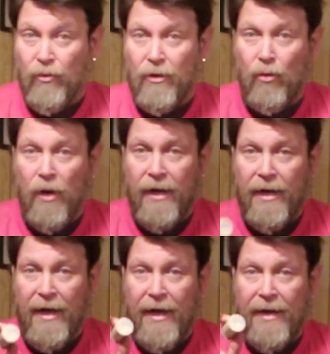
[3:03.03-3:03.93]
real
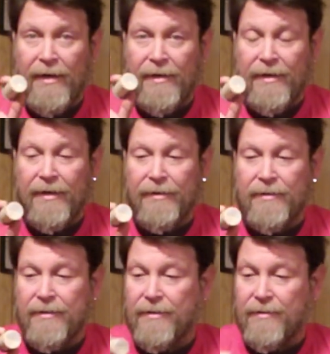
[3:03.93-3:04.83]
quick. And
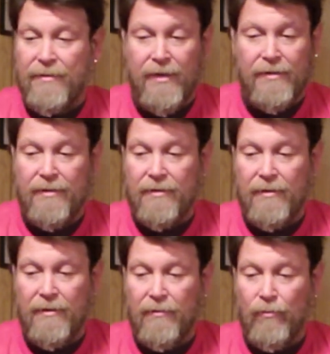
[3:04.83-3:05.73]
it's just
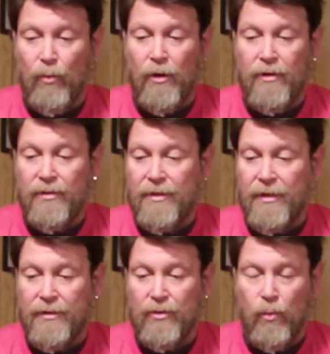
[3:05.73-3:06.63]
one of those
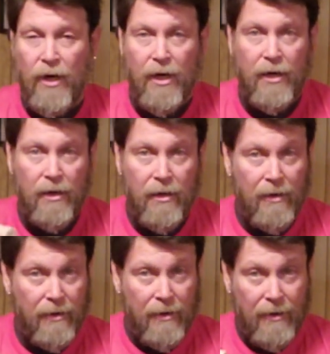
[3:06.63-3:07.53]
things where
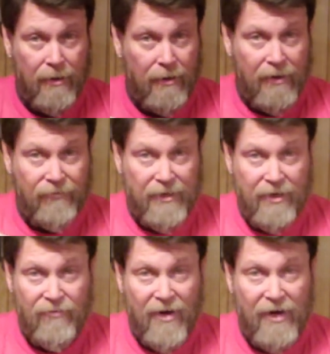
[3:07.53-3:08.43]
if you
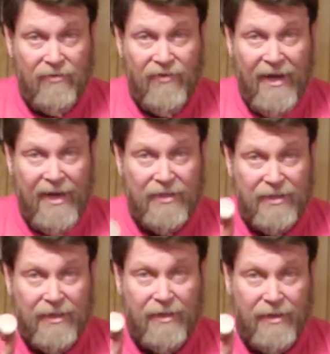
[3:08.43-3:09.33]
need a fire
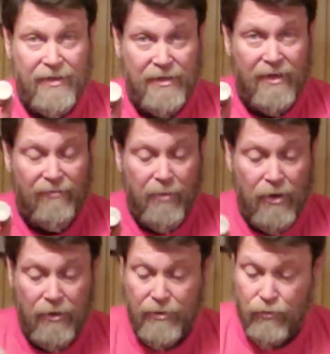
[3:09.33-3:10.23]
fast, this stuff
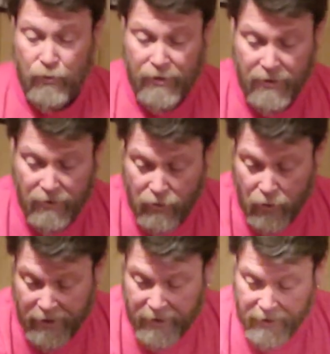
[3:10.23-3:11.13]
burns real
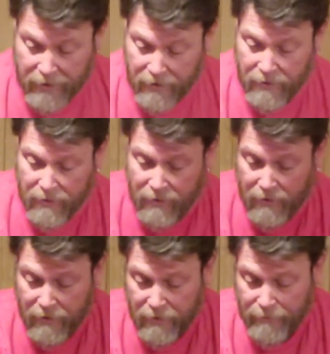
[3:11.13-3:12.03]
quick.
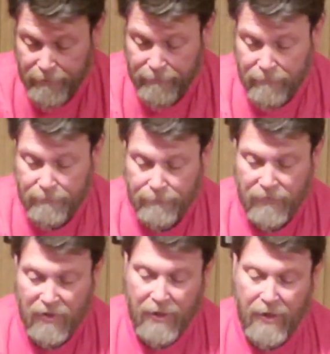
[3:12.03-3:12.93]
Um,
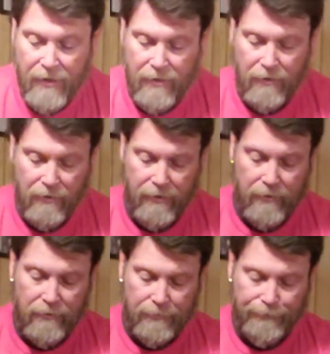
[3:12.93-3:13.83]
got a
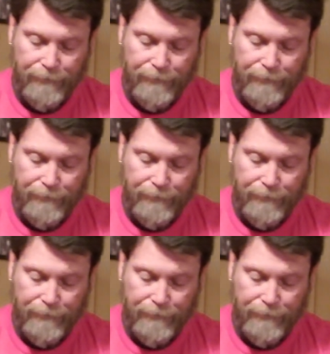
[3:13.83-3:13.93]
little